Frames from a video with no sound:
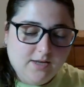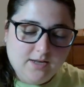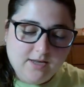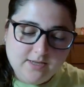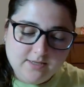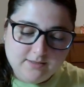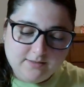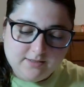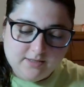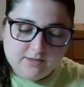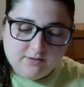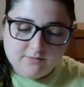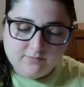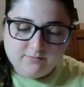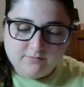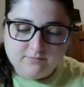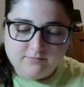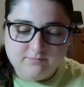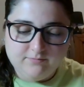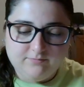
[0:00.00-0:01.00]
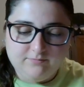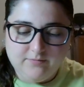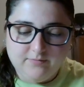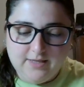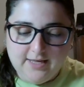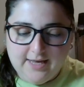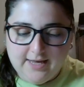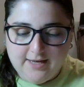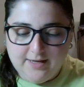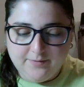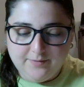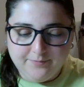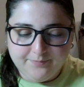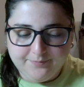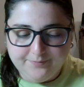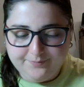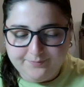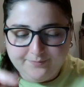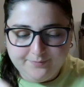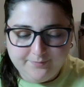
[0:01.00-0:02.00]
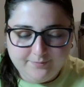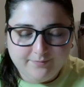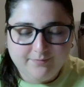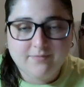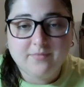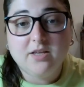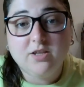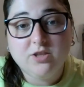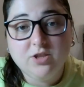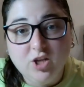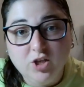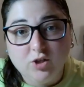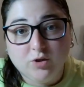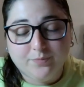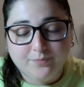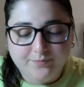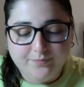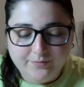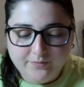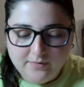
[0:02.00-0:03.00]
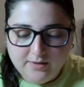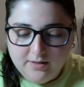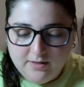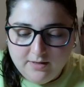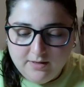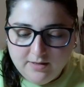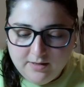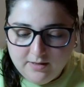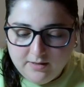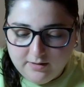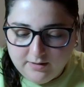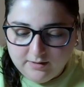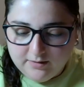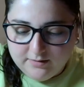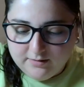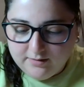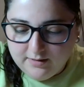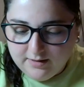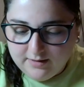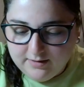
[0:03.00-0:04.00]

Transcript: instead of a circle, because